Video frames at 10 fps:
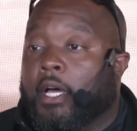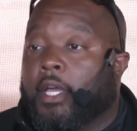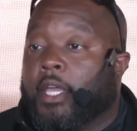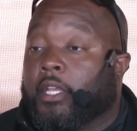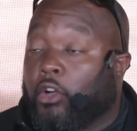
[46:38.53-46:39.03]

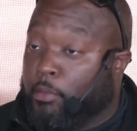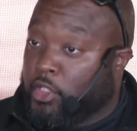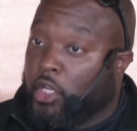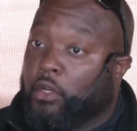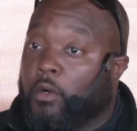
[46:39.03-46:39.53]
Corpus
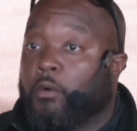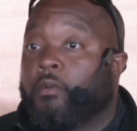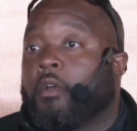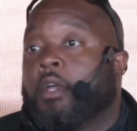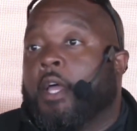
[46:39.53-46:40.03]
Cove.
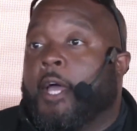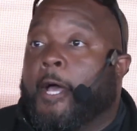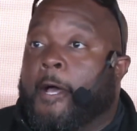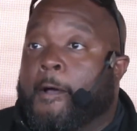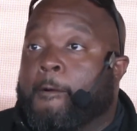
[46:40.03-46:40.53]

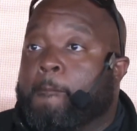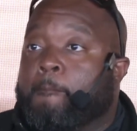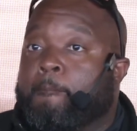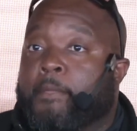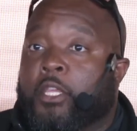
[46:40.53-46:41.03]

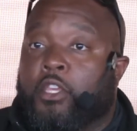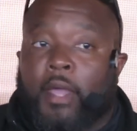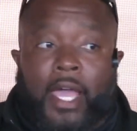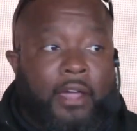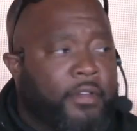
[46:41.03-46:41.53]
You
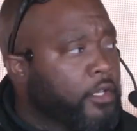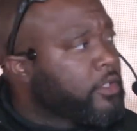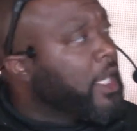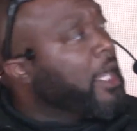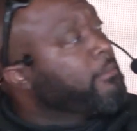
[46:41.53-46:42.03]
have Hilltop.